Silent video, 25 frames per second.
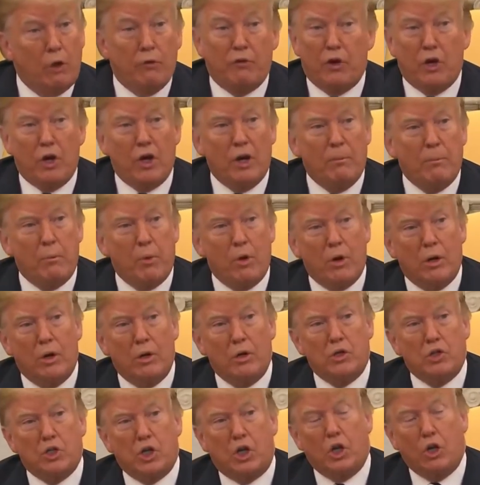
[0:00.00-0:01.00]
Oh, very
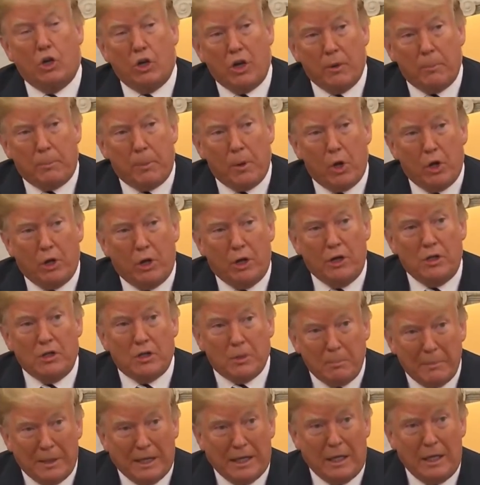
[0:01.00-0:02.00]
important. Security of Poland,
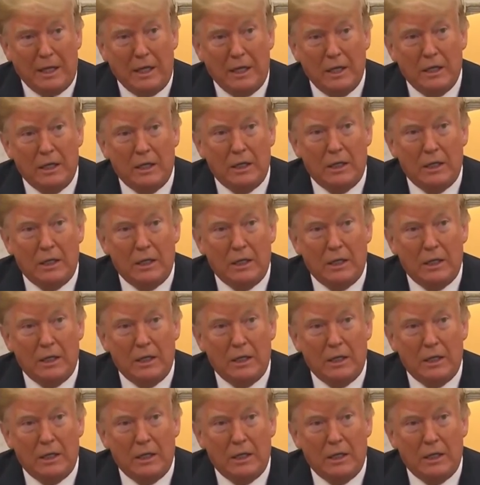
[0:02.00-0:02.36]
to me,